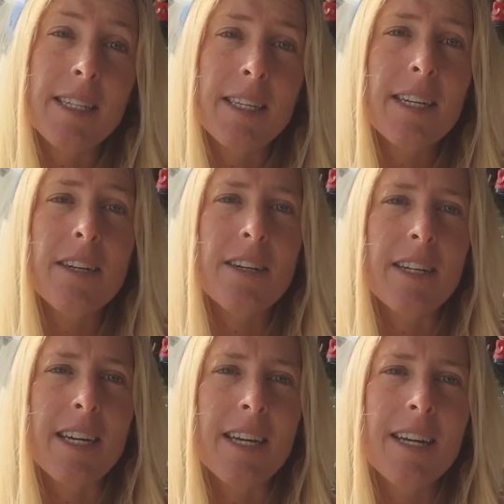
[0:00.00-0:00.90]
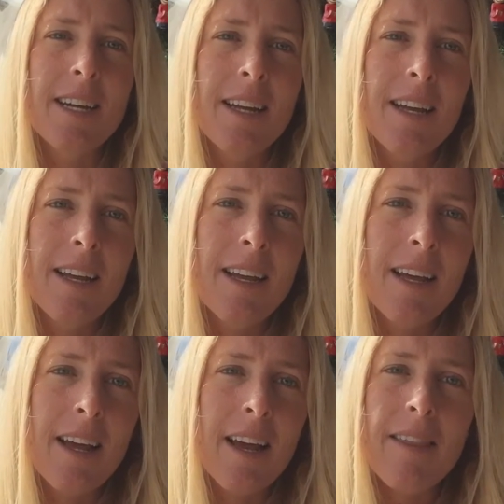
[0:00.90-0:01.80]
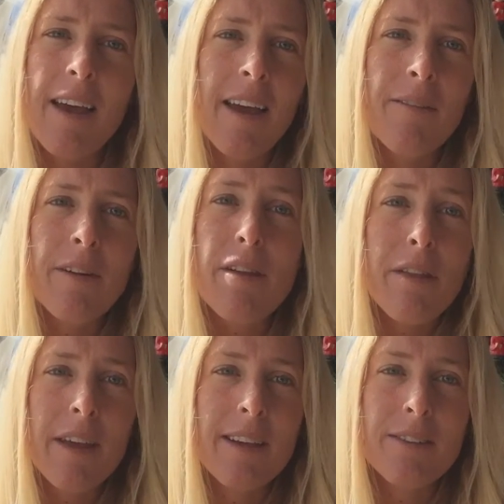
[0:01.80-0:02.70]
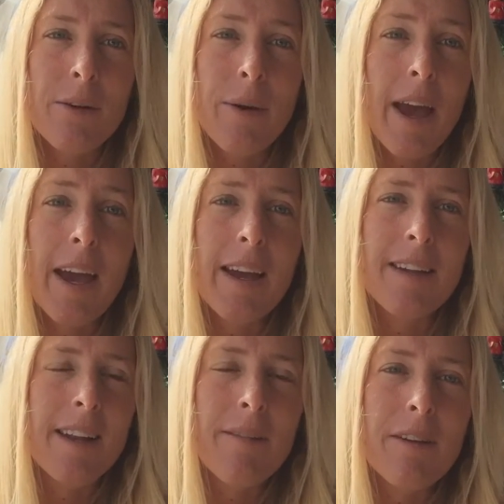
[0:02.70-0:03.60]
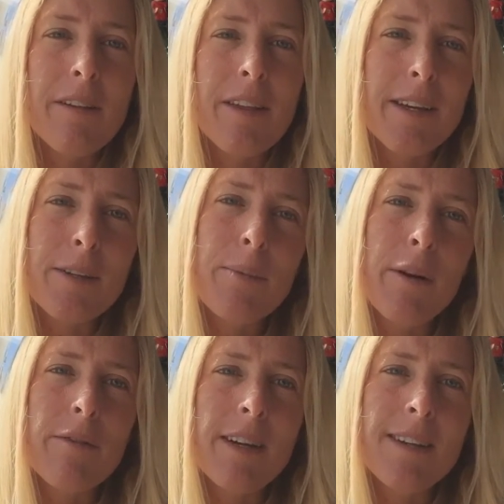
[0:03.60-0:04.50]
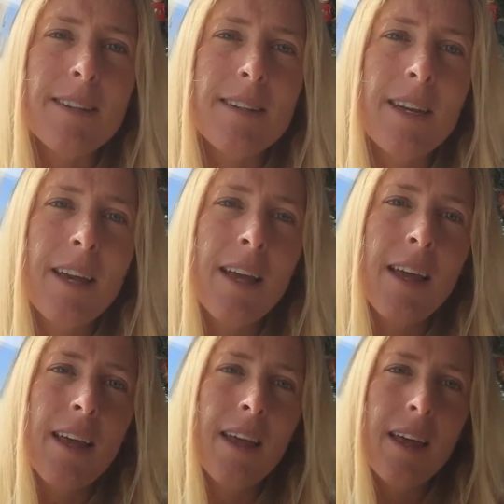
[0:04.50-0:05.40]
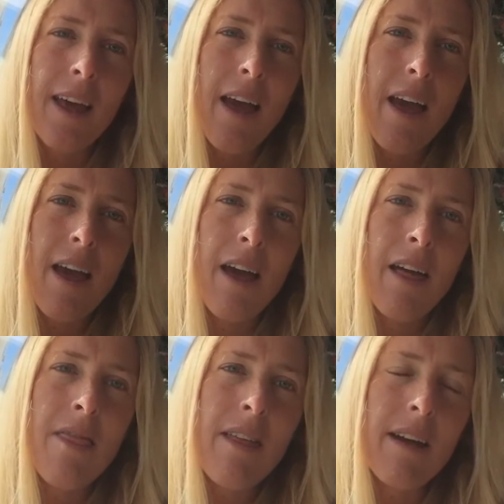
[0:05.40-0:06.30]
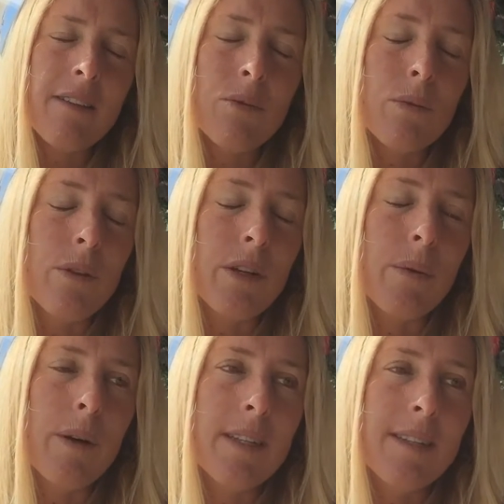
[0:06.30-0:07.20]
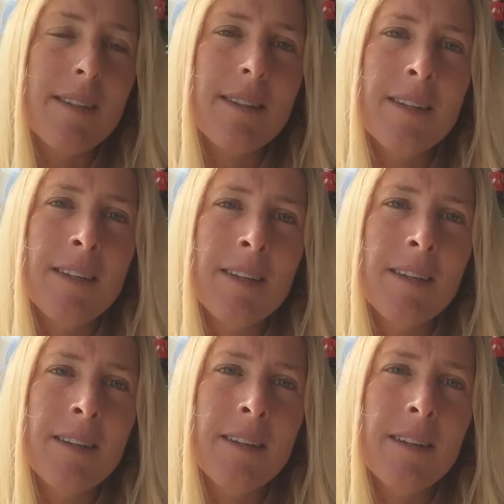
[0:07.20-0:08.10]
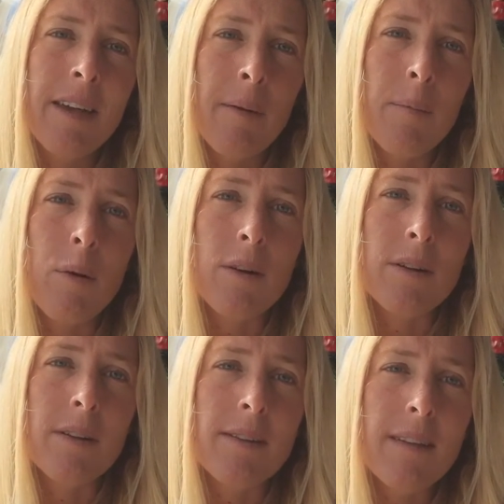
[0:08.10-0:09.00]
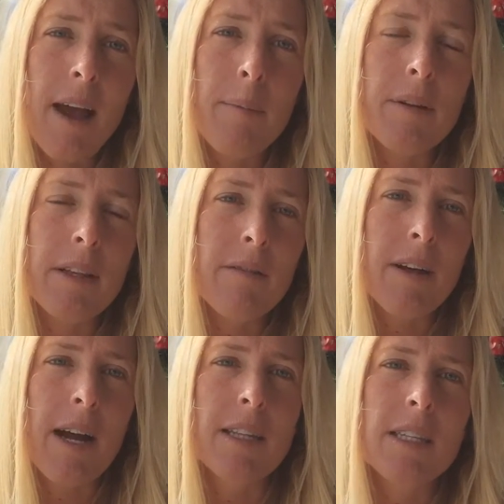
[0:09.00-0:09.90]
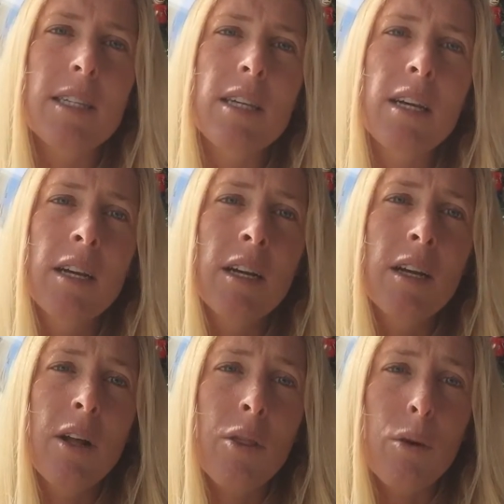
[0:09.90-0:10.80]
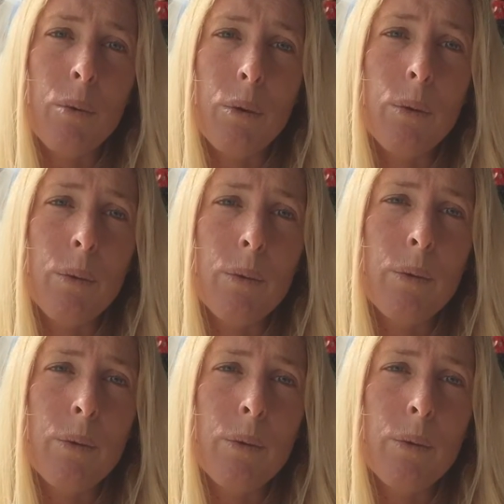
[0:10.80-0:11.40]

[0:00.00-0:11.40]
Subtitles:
security, and that everything is okay and everything is perfect. And that's really what's important. I believe that's the root